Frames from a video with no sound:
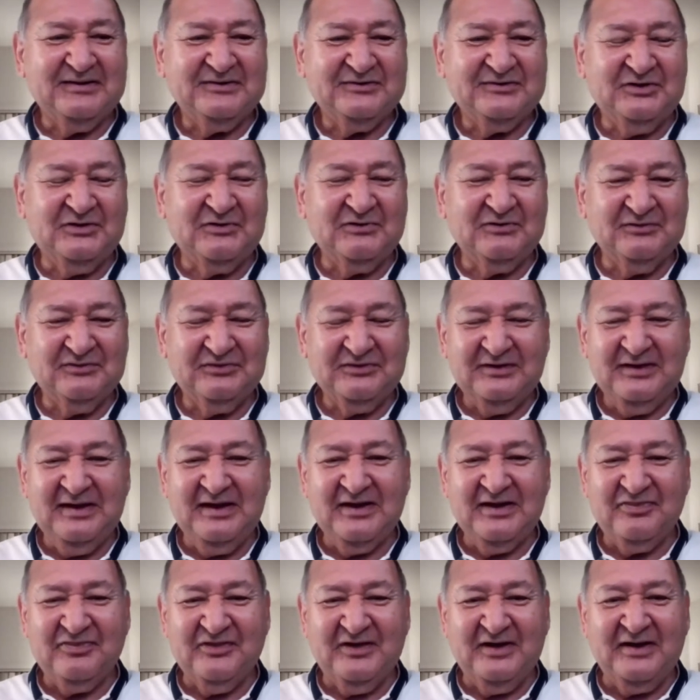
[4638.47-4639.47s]
So,
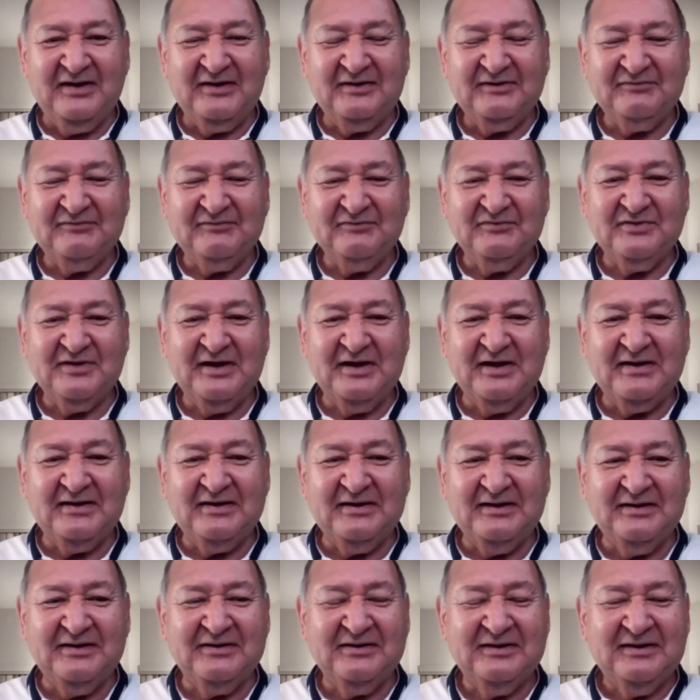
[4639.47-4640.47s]
yeah, thanks for that.
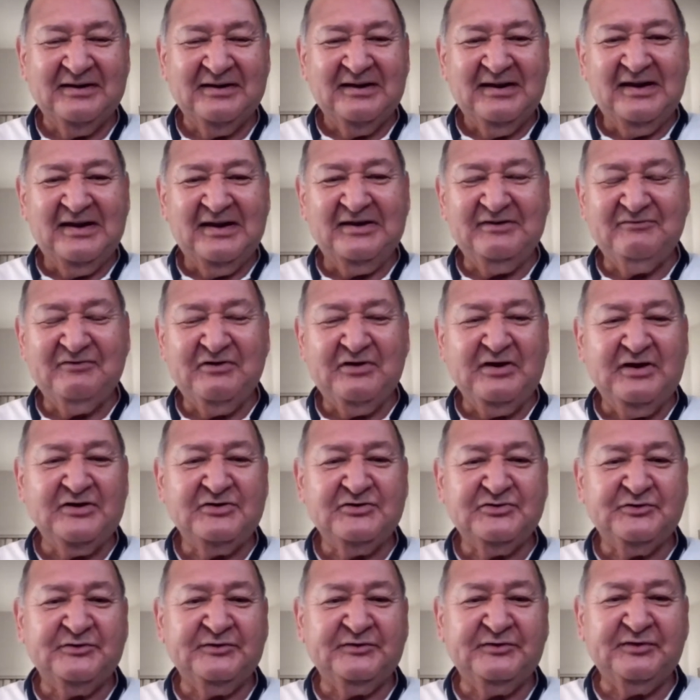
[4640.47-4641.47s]
It's very
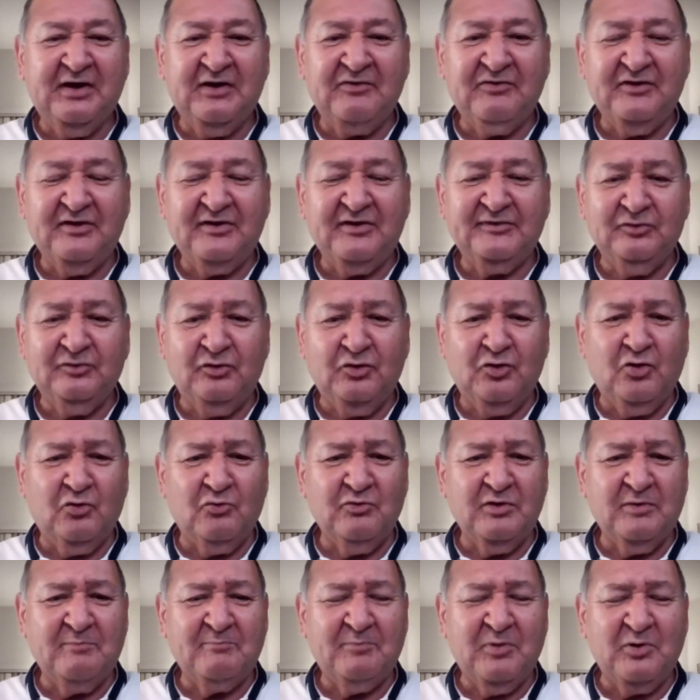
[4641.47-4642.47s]
interesting. I think Sogo
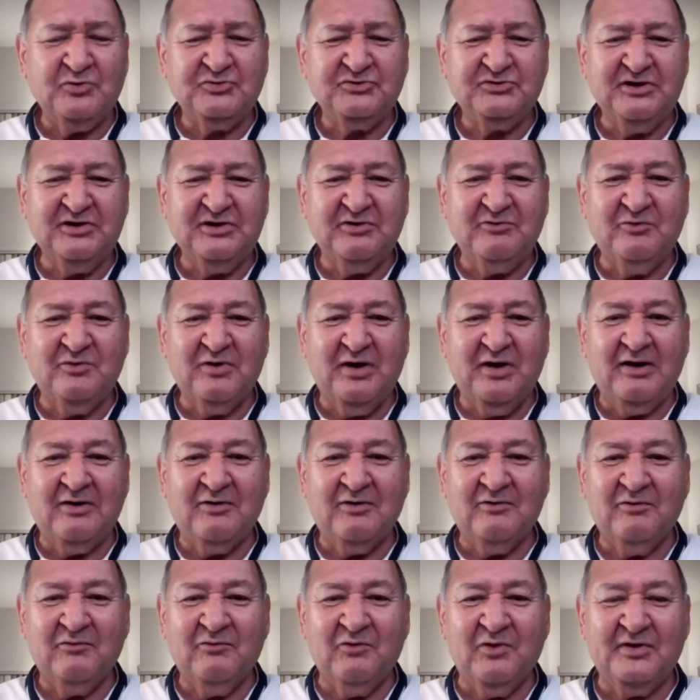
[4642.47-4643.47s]
Rinpoche
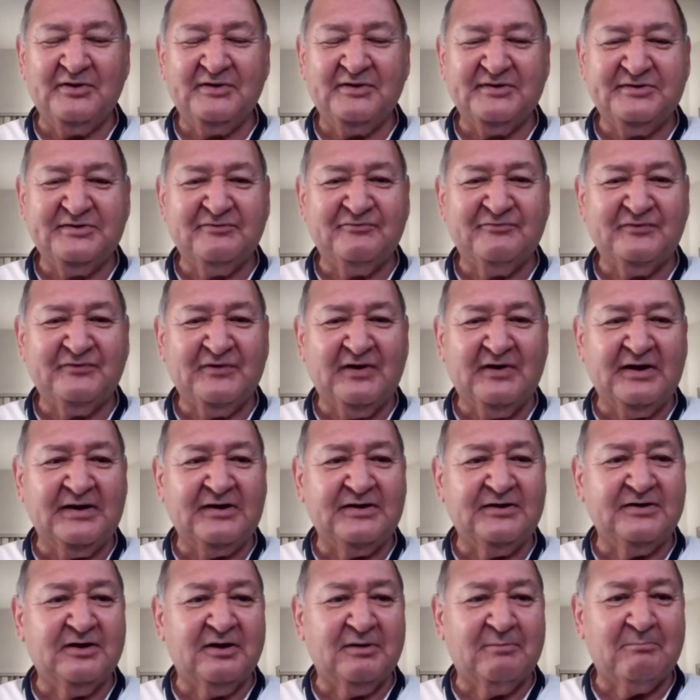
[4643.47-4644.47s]
once
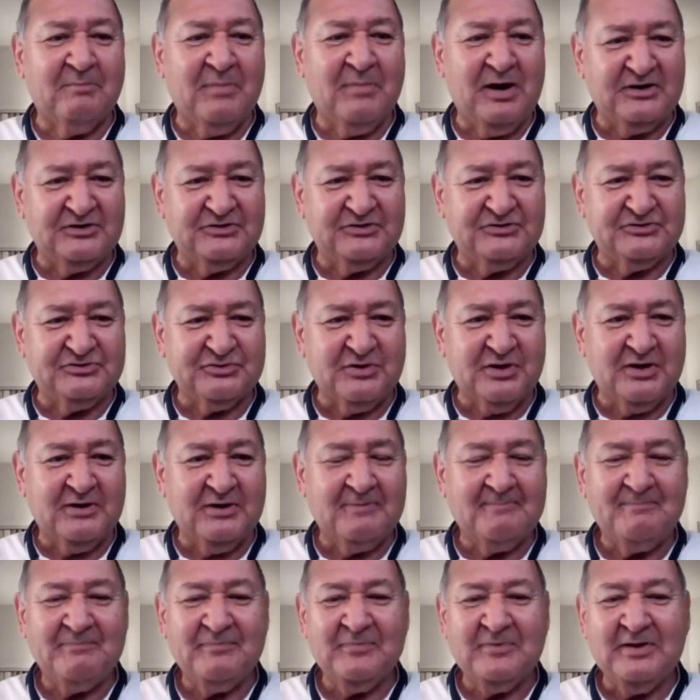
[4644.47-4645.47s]
defined a mantra,
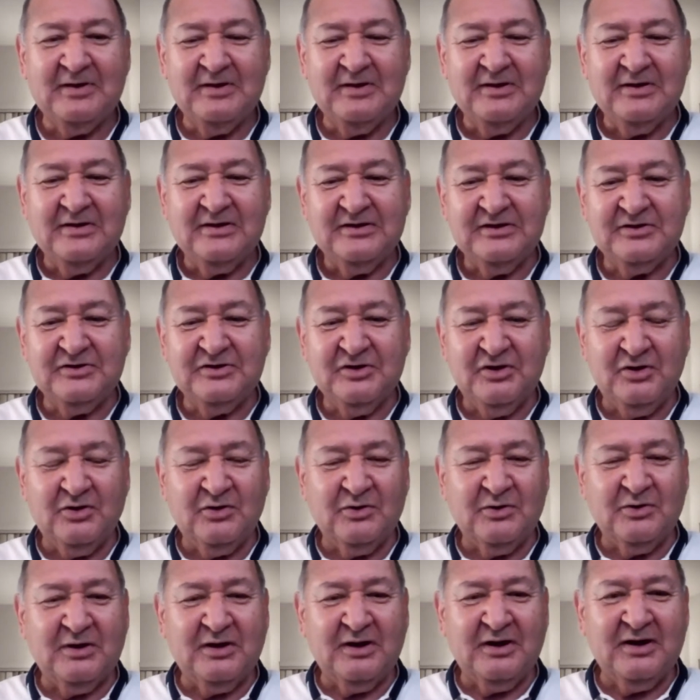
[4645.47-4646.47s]
you know,
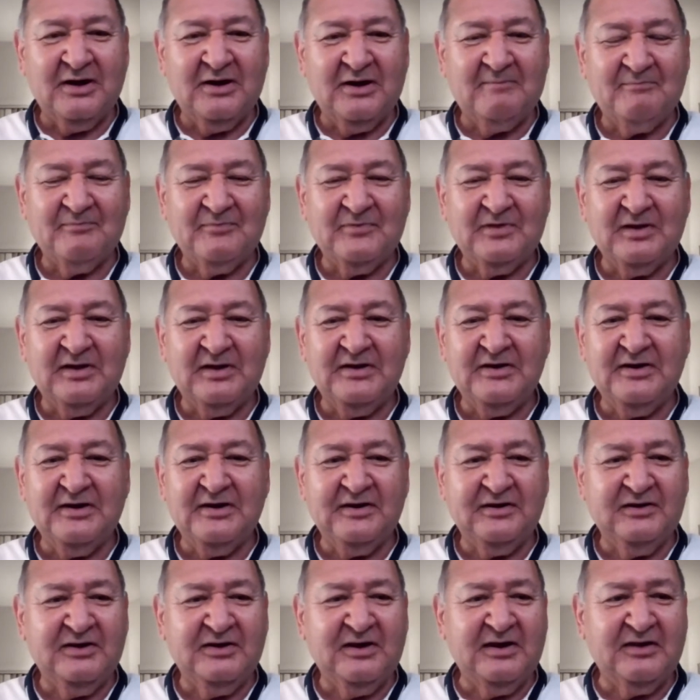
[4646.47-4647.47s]
and
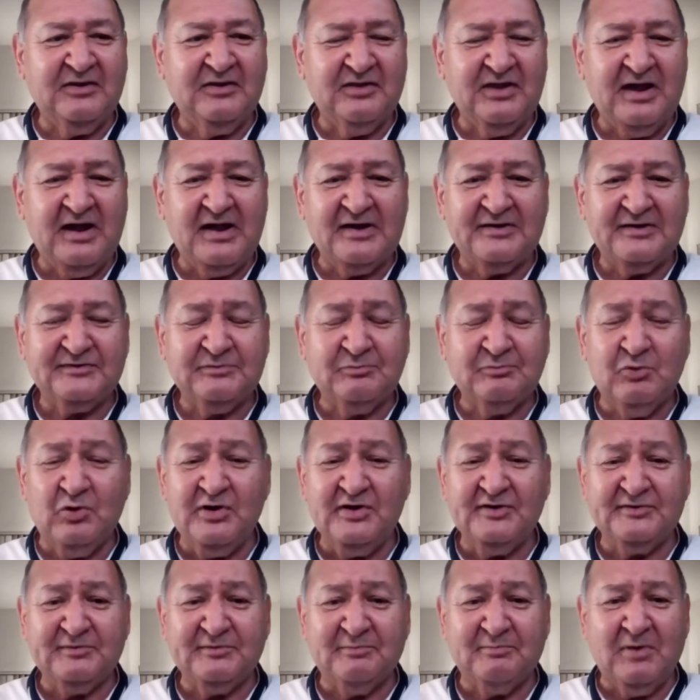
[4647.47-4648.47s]
they asked him, what
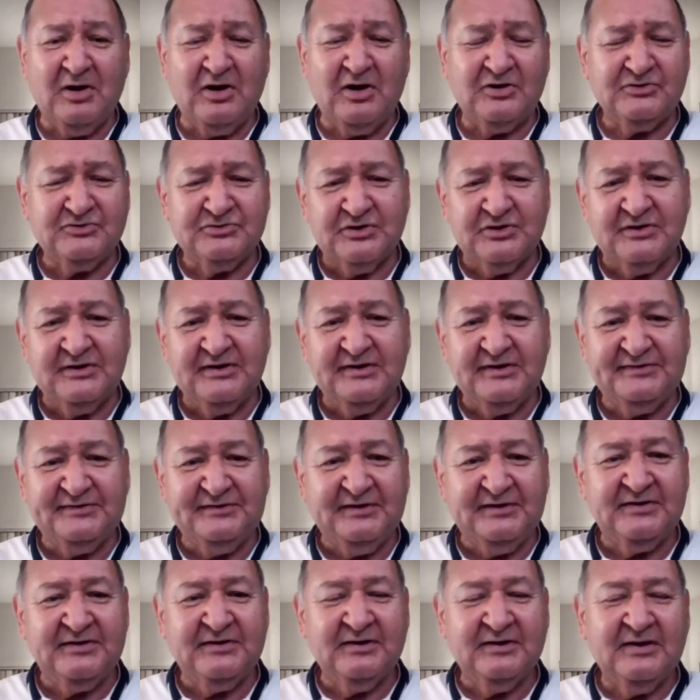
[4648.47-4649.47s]
is a mantra? And he
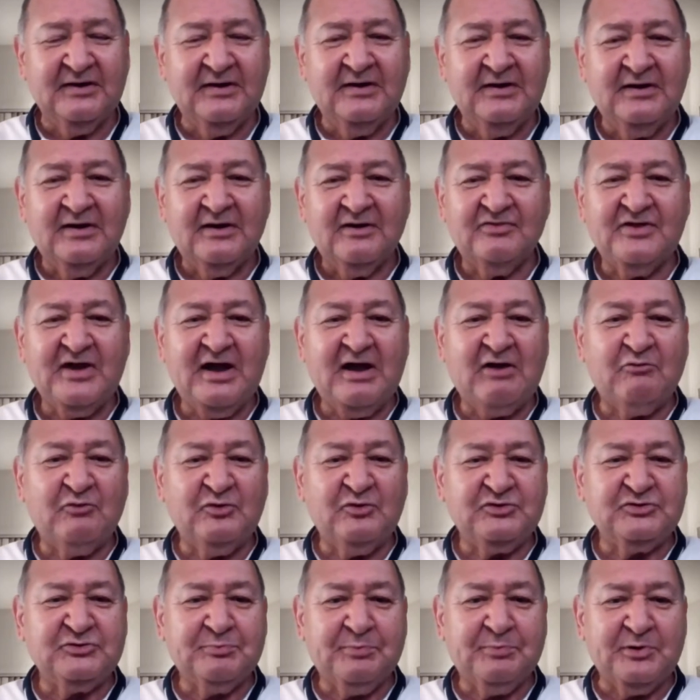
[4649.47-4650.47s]
said, that
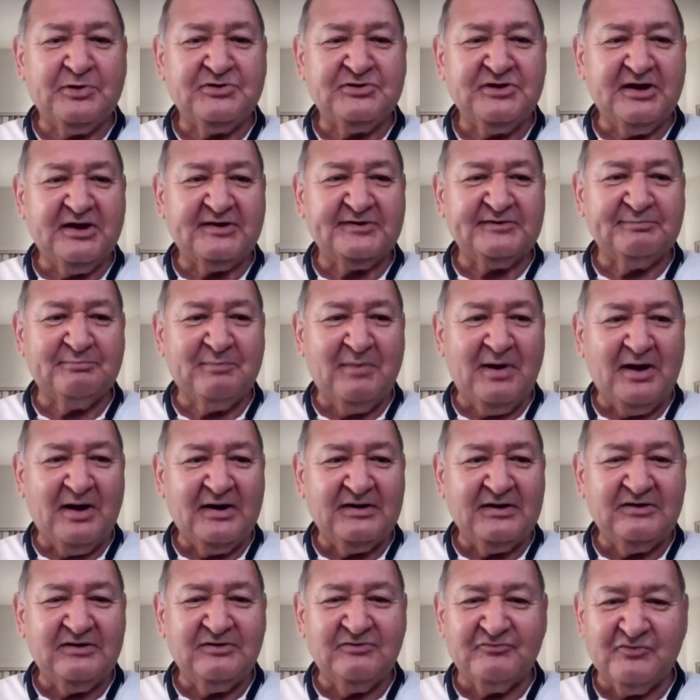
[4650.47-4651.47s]
which protects
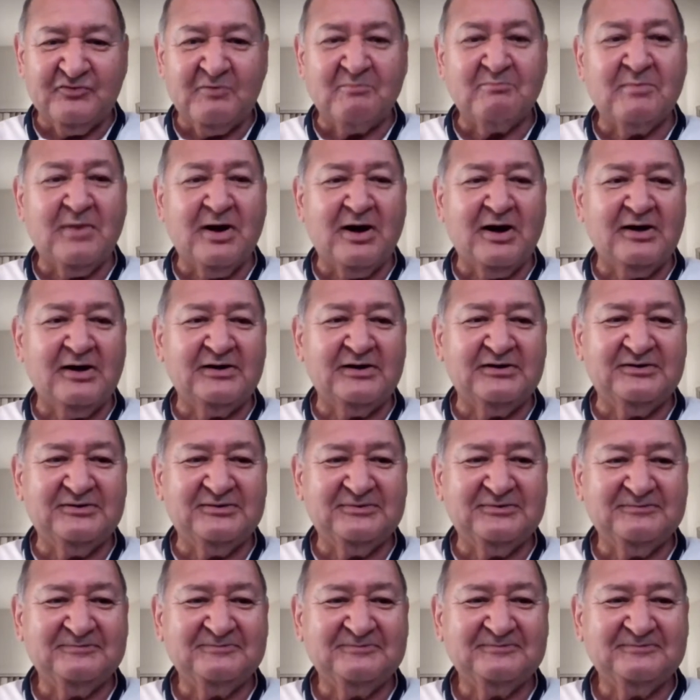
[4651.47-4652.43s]
mind from mind.